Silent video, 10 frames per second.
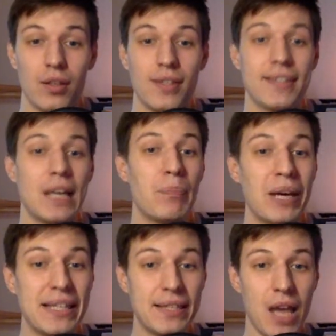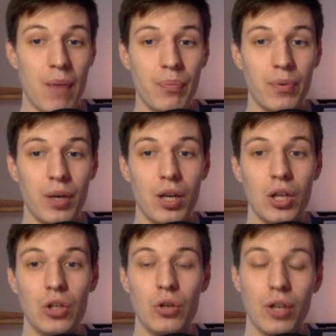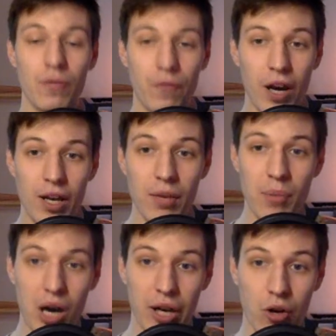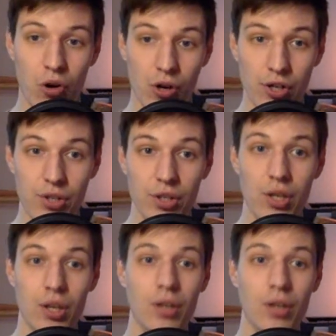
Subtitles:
Step by step, you can find it in my course.